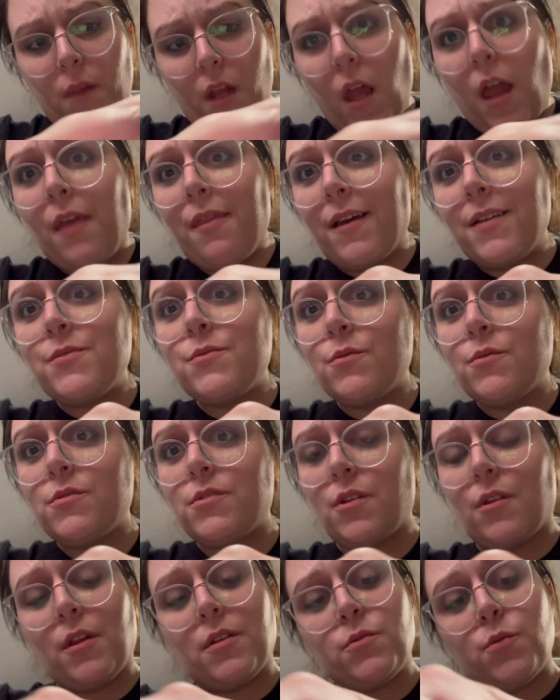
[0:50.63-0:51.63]
that's
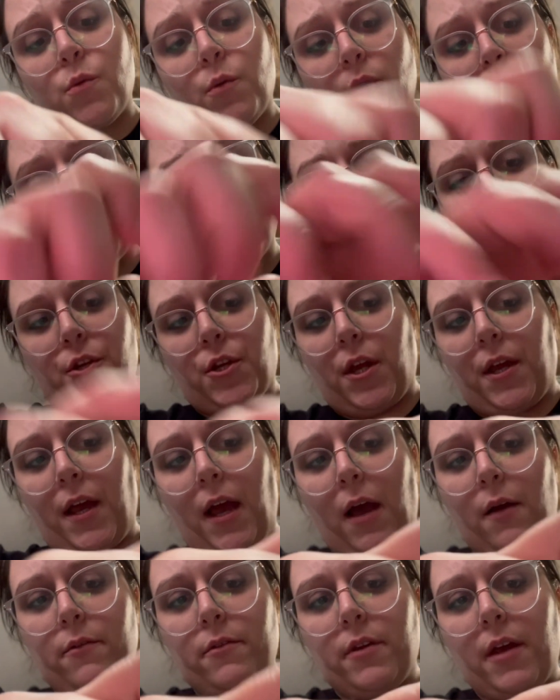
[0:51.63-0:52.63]
what we're going to do today.
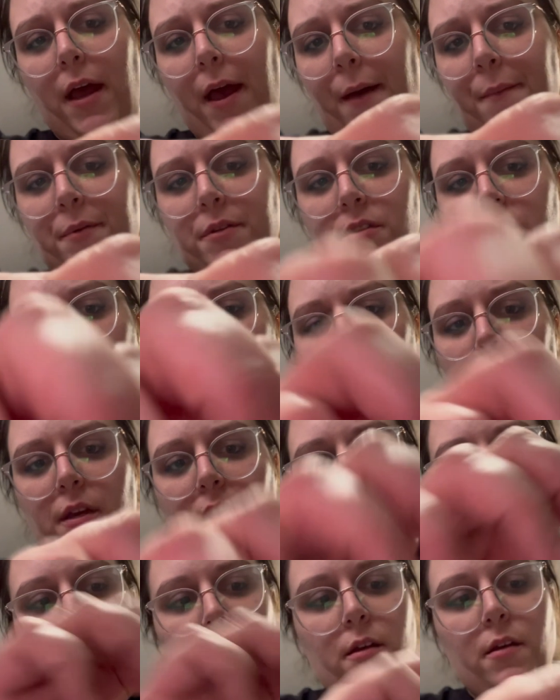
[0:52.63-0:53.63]
I happened to
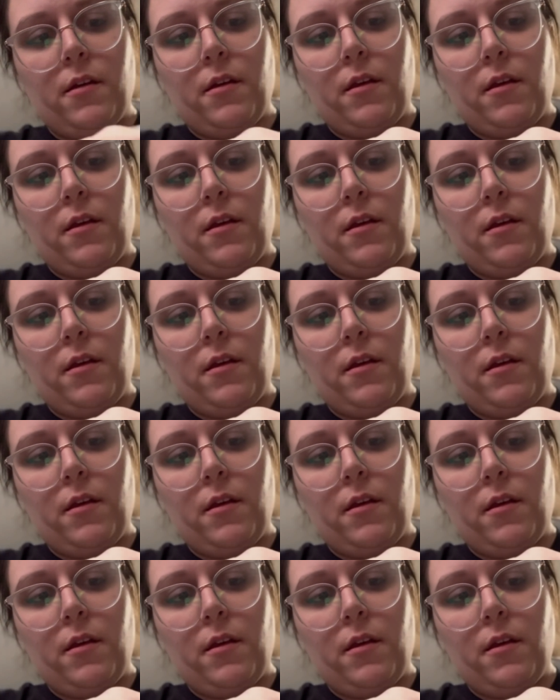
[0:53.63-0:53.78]
be